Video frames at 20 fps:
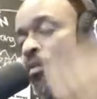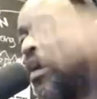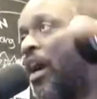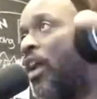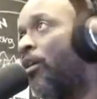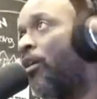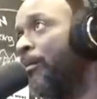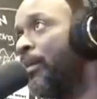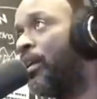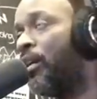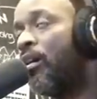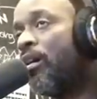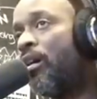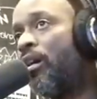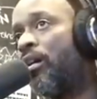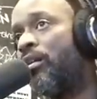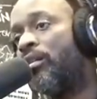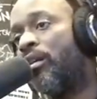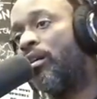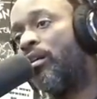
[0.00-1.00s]
follow me
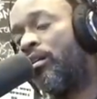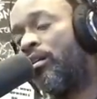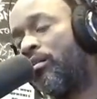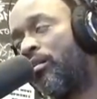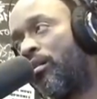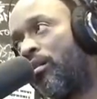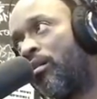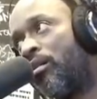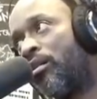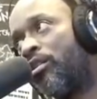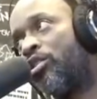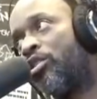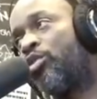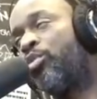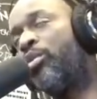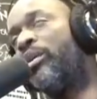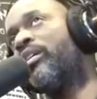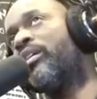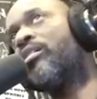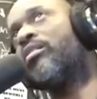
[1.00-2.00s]
on on on
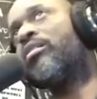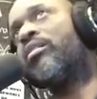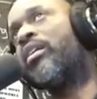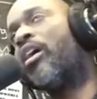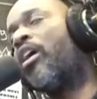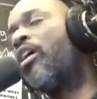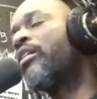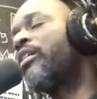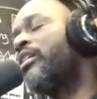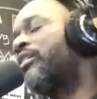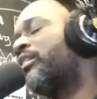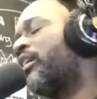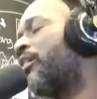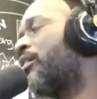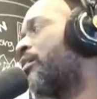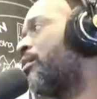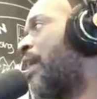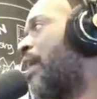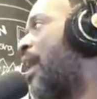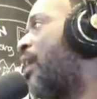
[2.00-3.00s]
Twitter and all these other